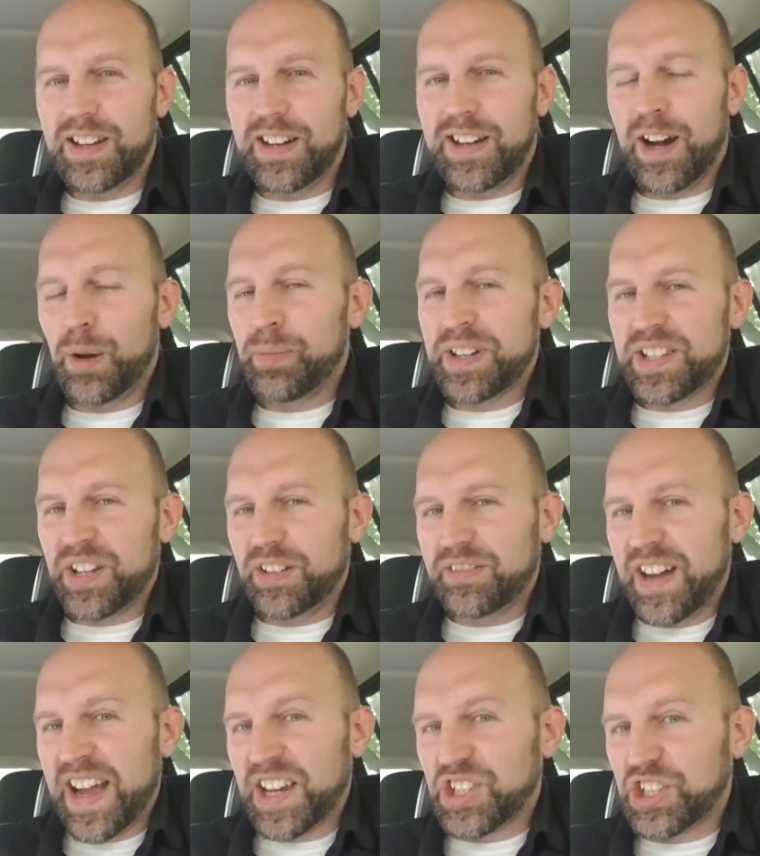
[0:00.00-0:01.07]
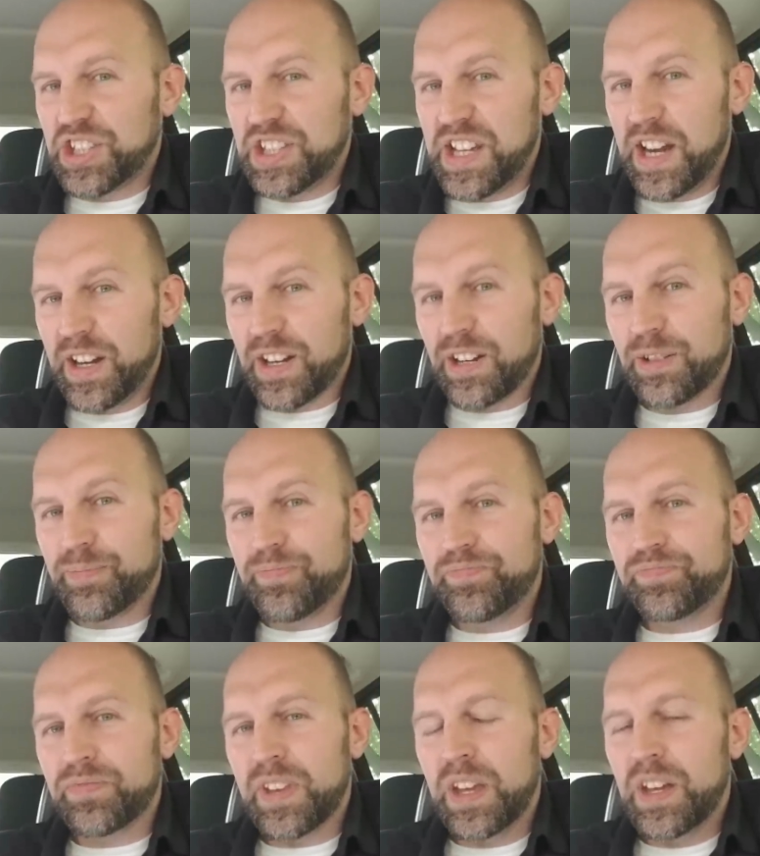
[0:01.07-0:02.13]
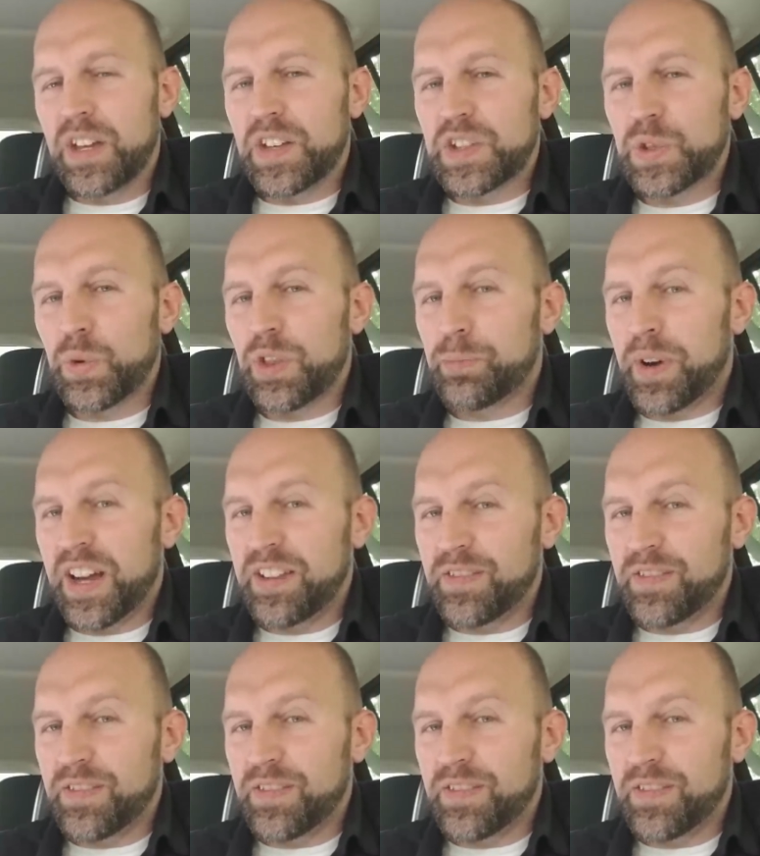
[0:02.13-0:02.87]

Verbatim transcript: up until last year. So with my